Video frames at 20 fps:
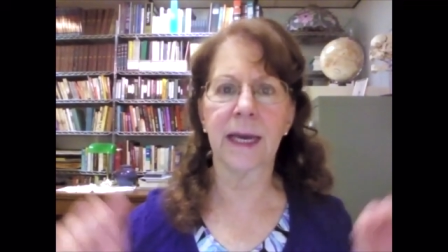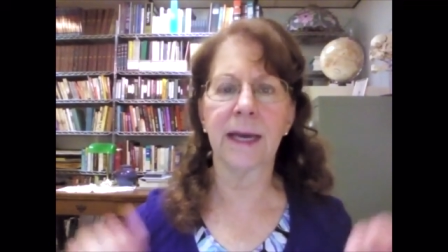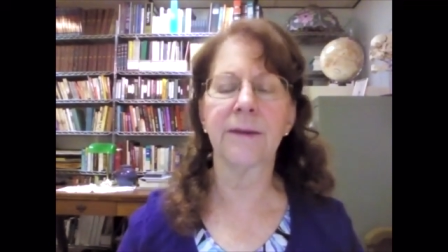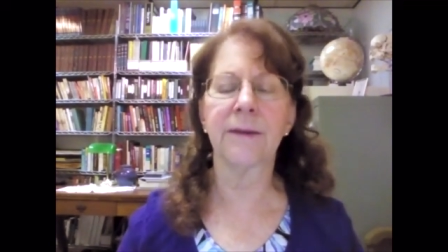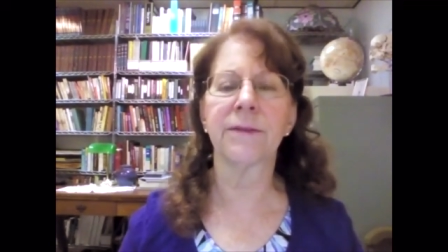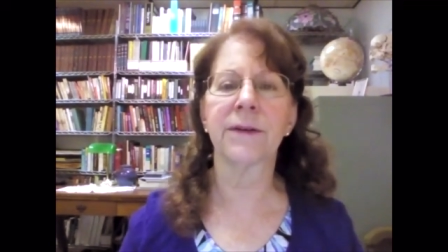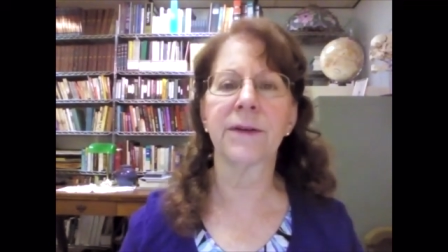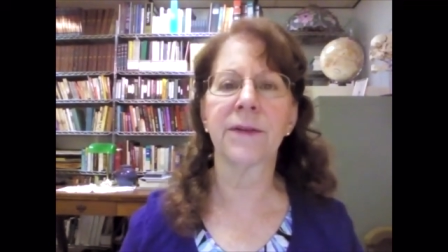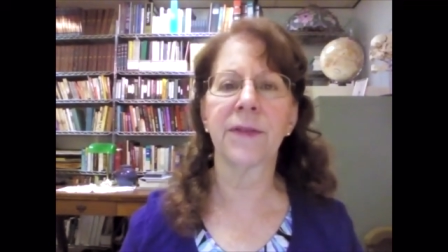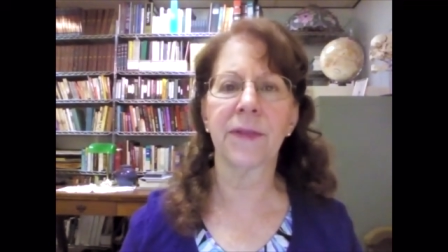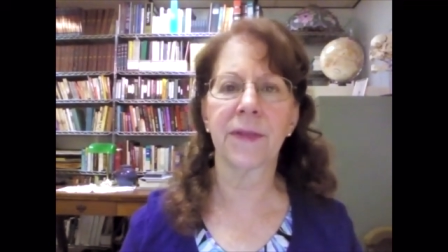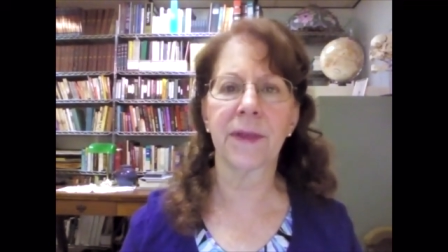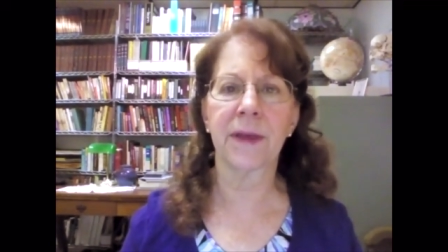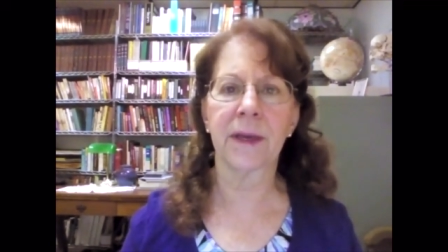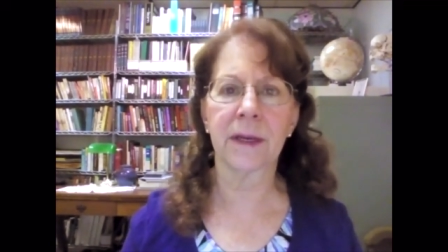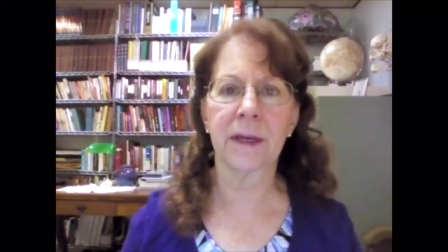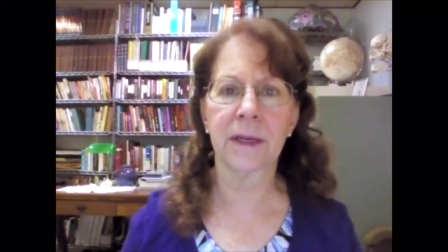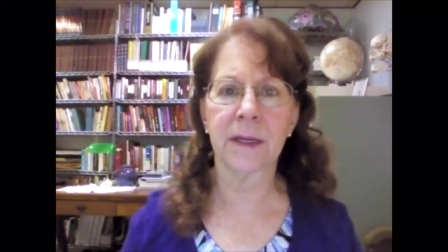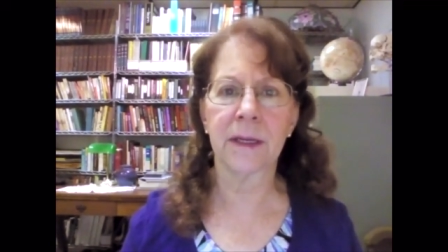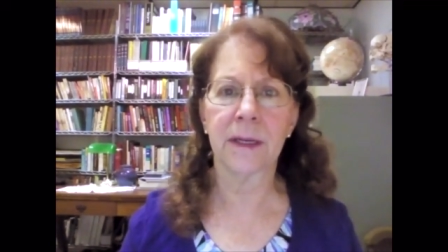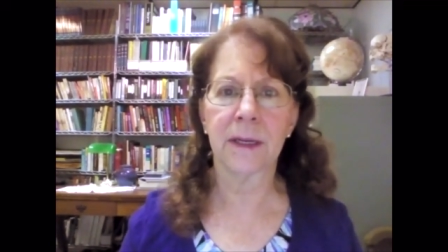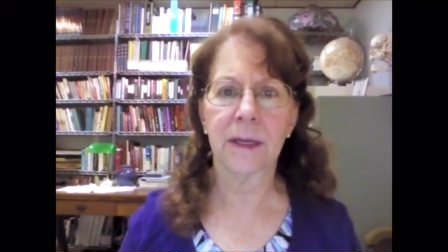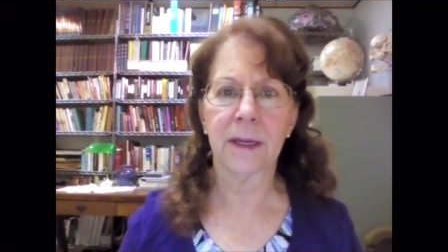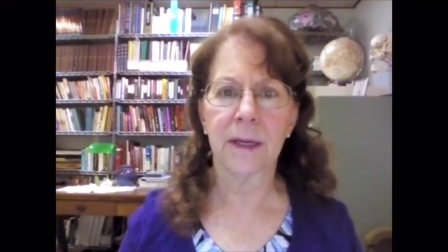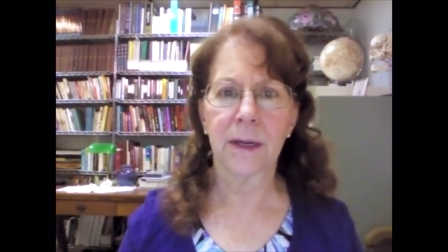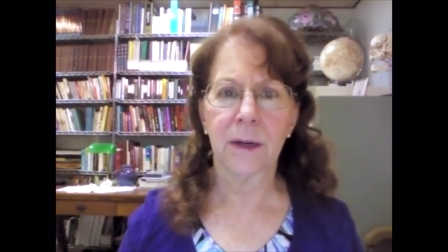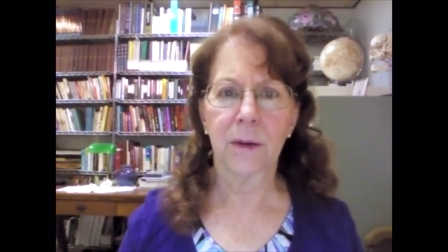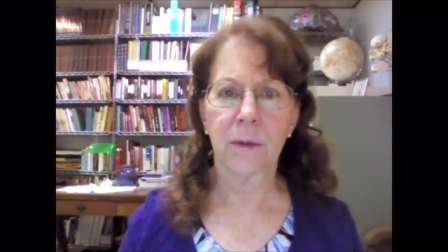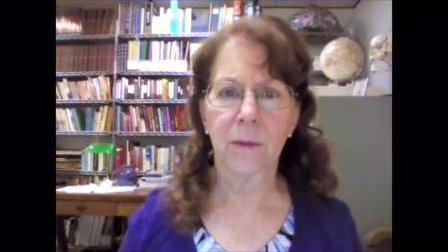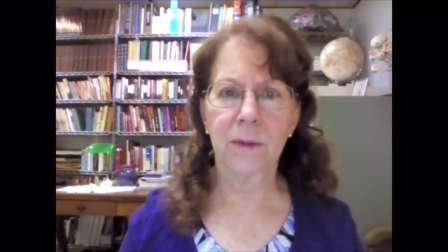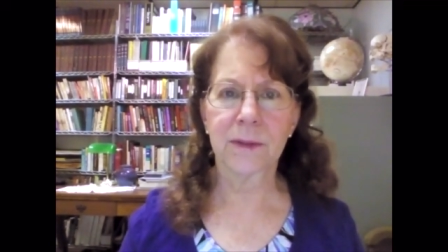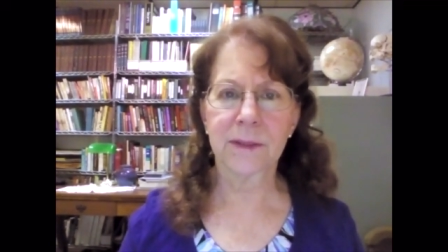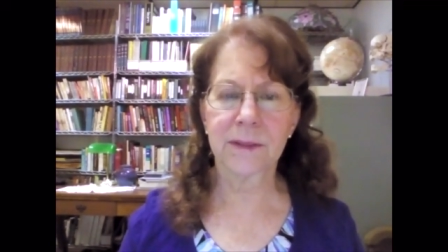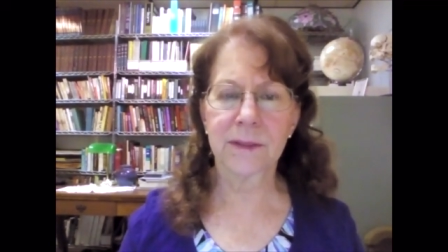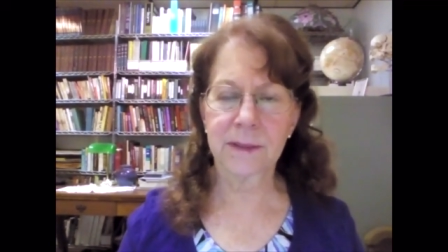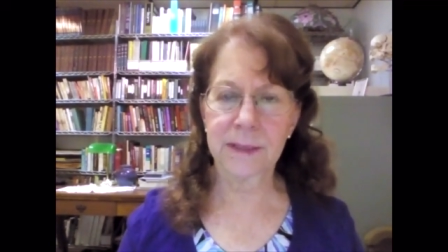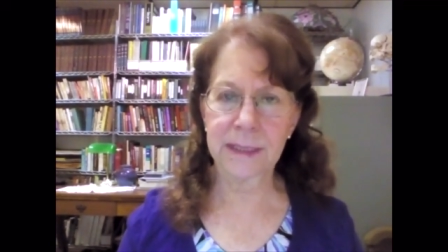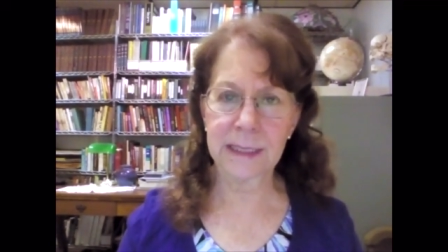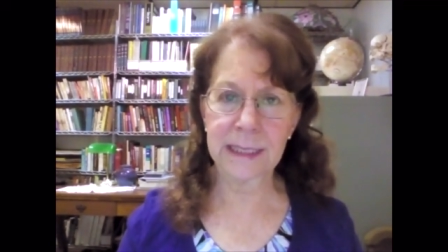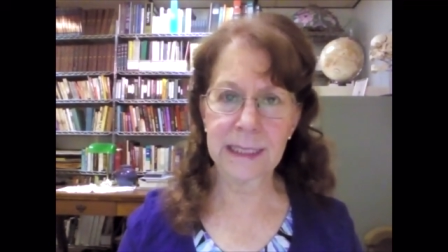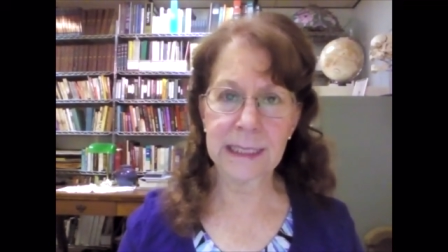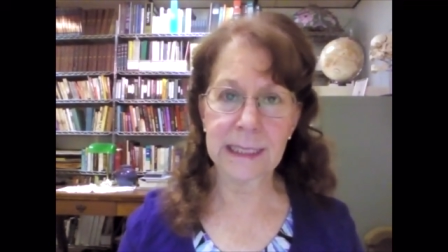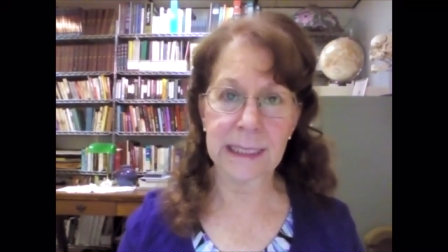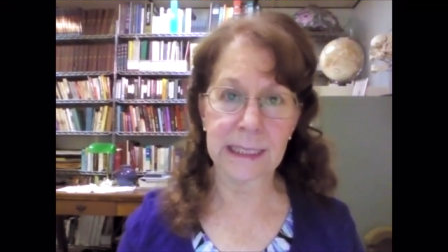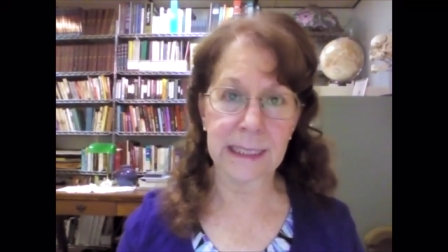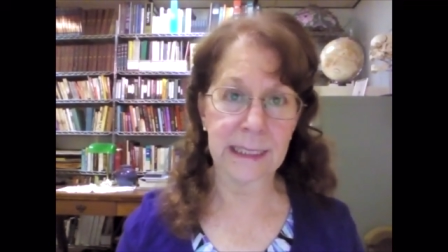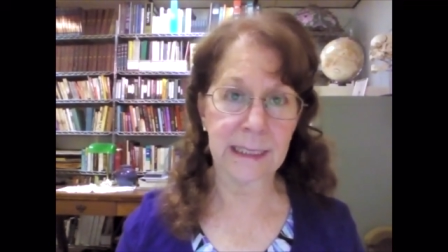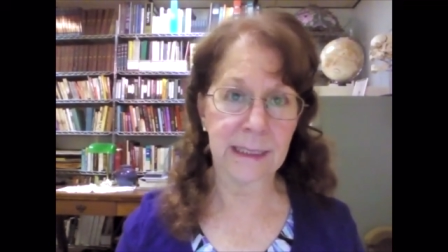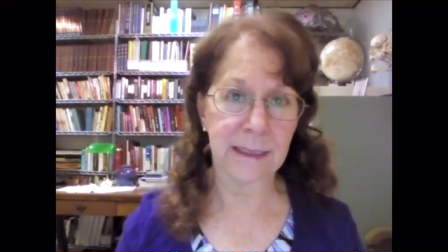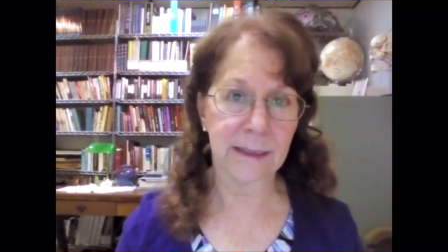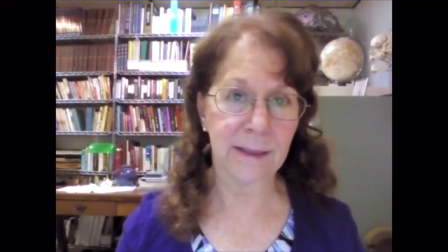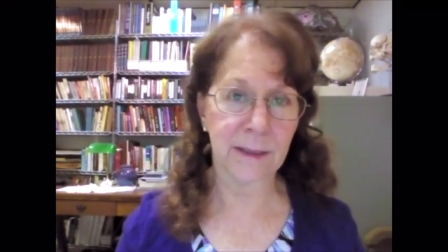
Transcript: everything was needed.